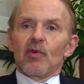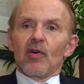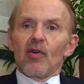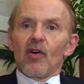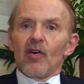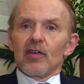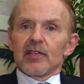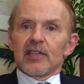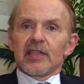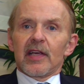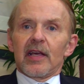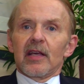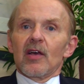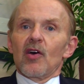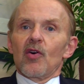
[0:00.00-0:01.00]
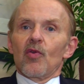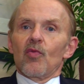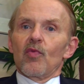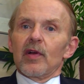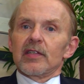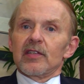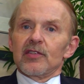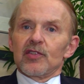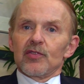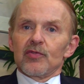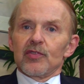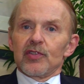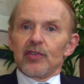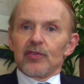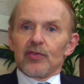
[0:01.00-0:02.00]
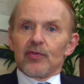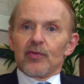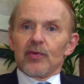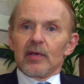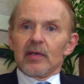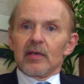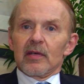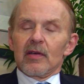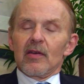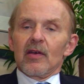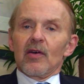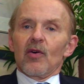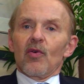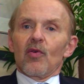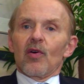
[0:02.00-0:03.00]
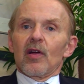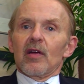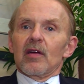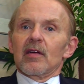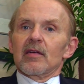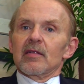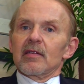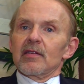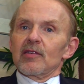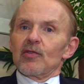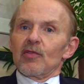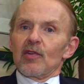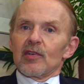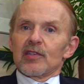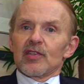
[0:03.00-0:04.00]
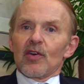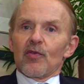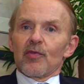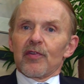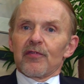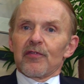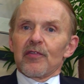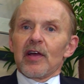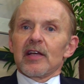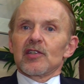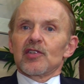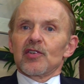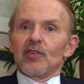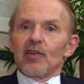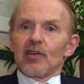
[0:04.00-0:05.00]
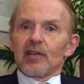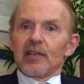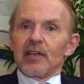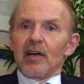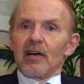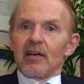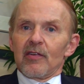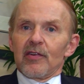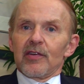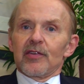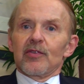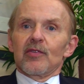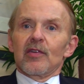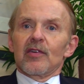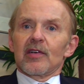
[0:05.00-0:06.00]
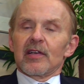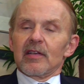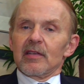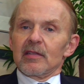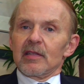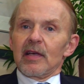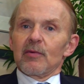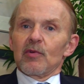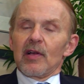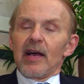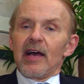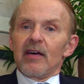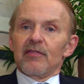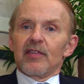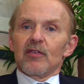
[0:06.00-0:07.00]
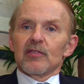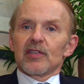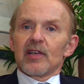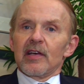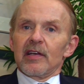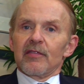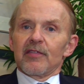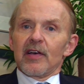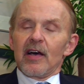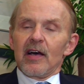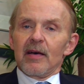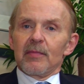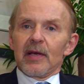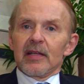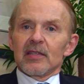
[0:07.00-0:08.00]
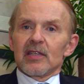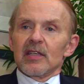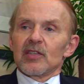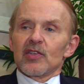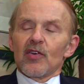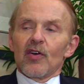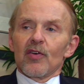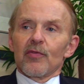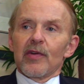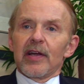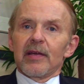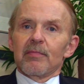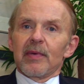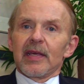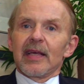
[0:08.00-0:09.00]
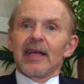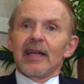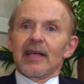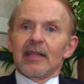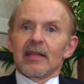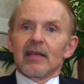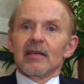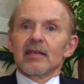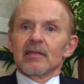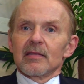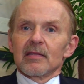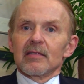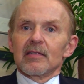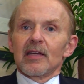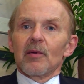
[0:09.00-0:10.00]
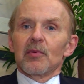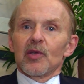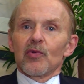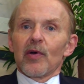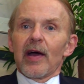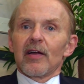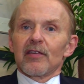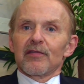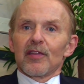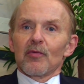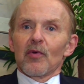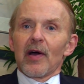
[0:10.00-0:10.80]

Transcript: will all say, "Oh, what did you do?" Or, "You look so refreshed, you look younger, you look..." They will have those kind of comments. It's already beginning the W out of the